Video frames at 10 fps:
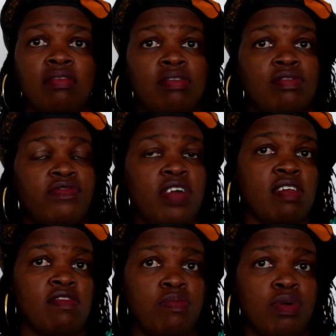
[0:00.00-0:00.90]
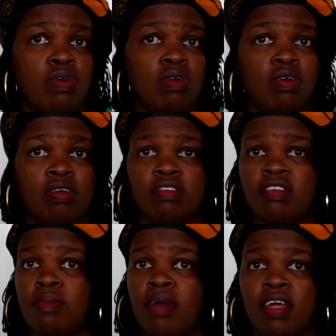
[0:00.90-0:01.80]
or on Facebook, or
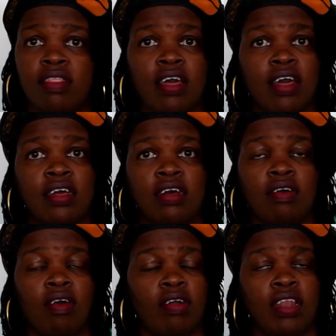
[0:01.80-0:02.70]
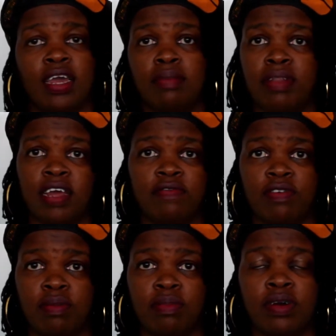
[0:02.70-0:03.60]
some other online
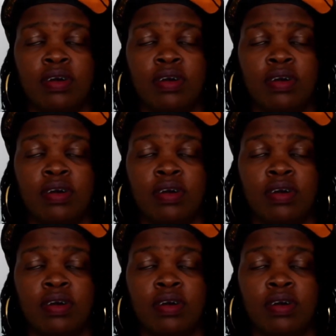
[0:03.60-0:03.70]
platform.